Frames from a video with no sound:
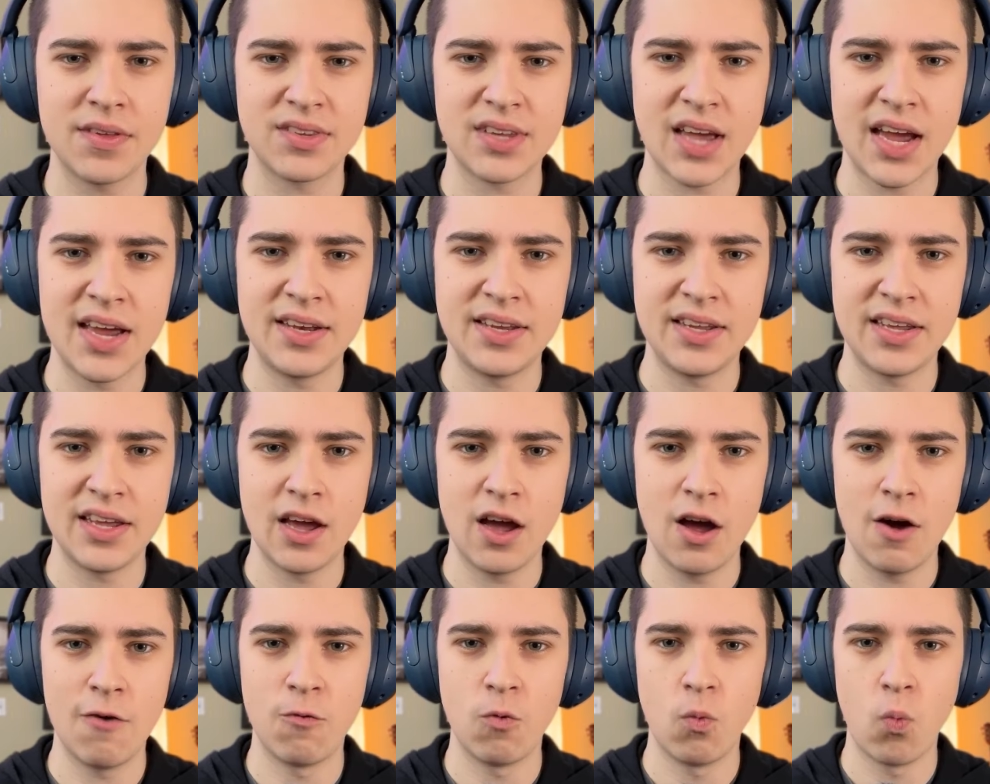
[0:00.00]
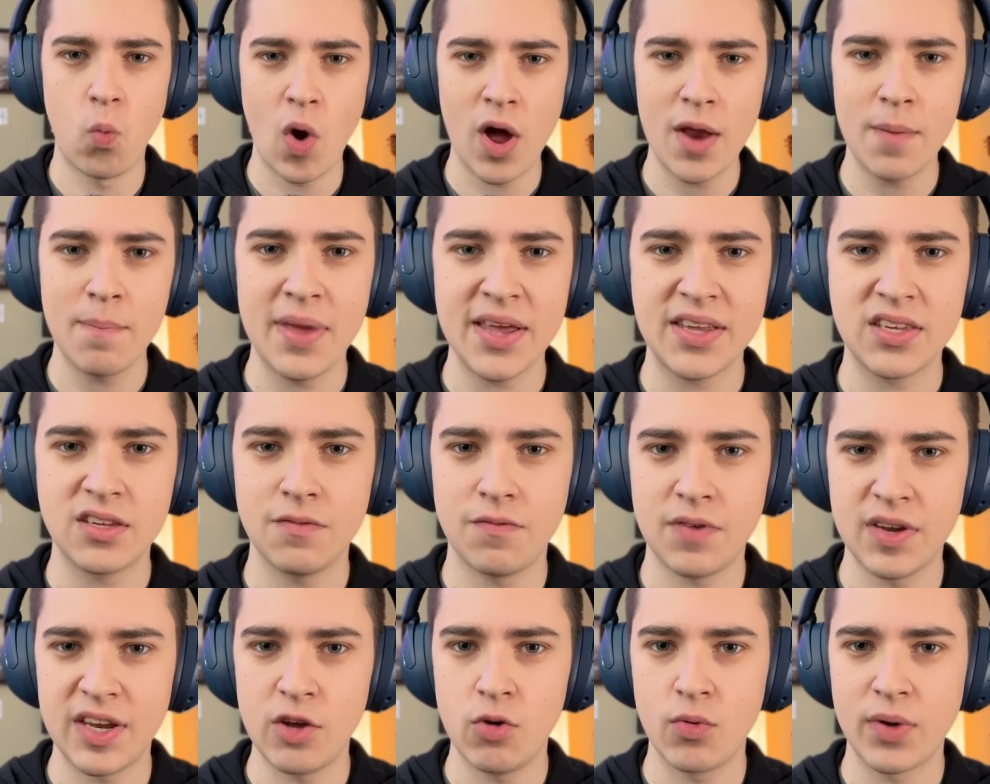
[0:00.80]
this idea of what makes a
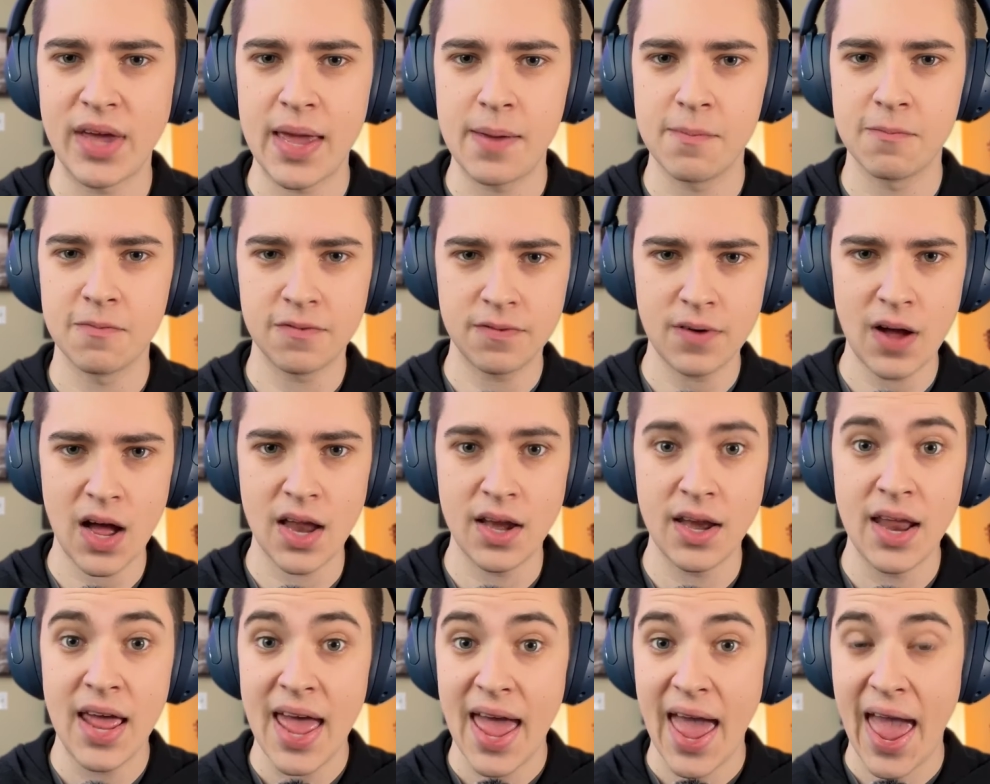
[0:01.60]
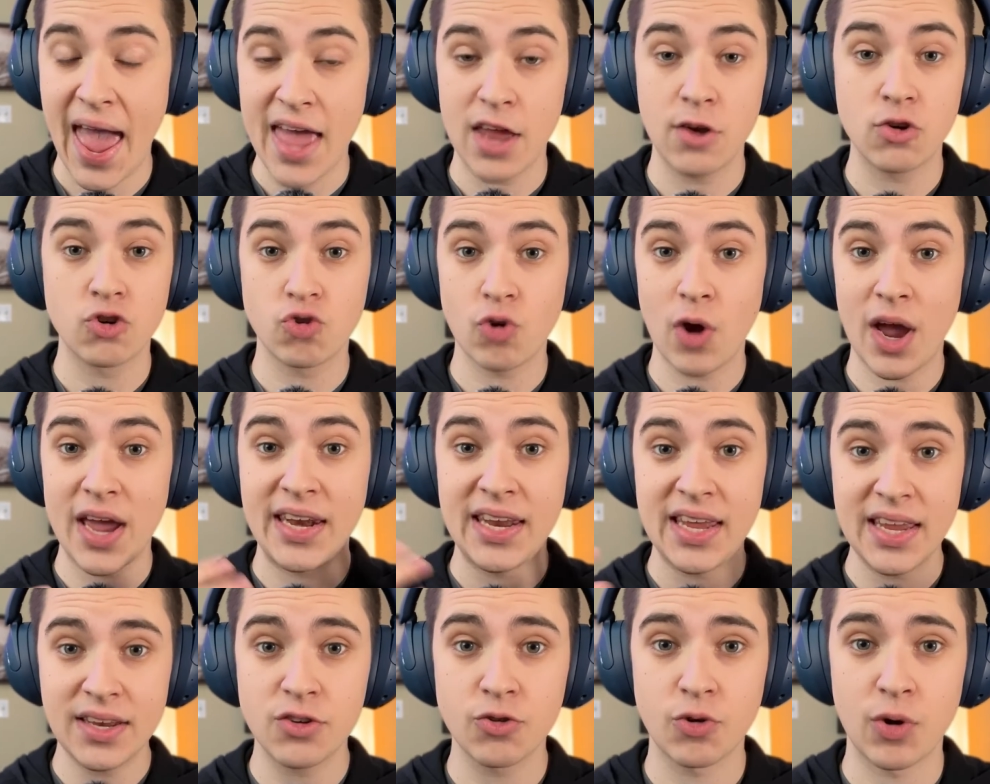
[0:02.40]
video game fun and try
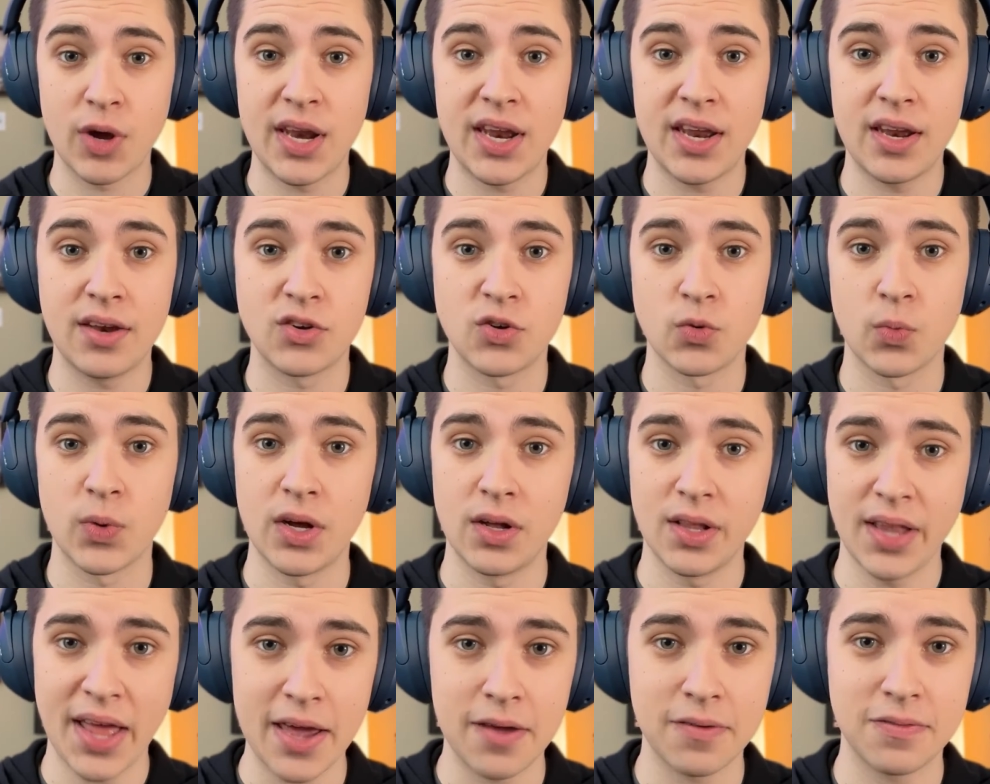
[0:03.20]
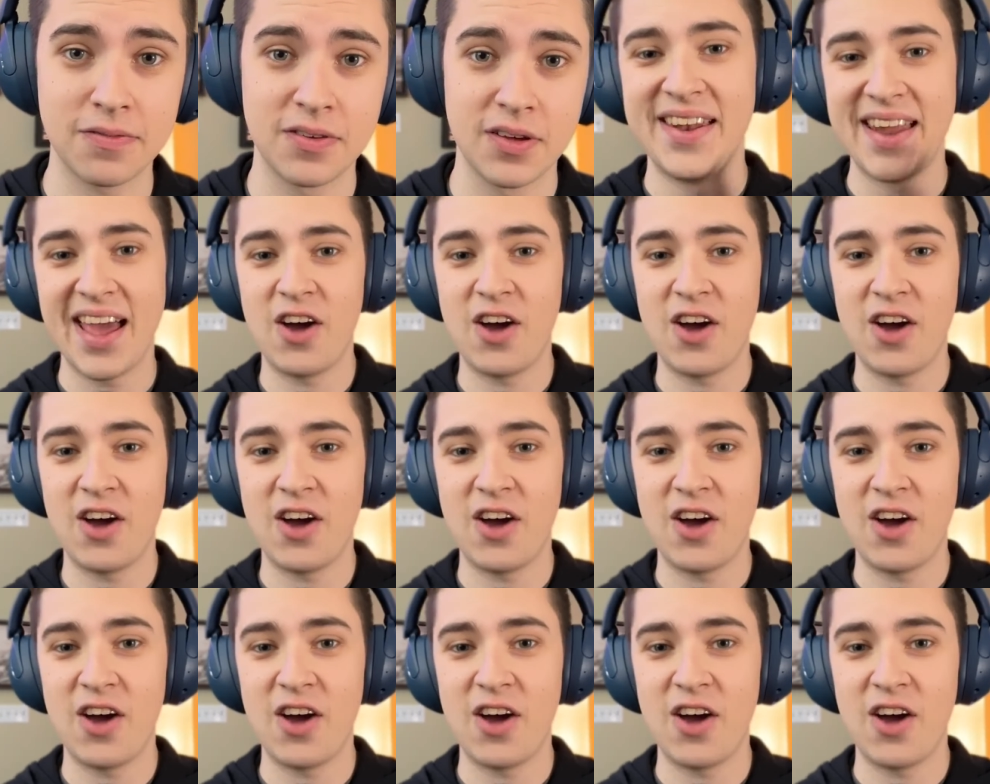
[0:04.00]
and integrate it into real life.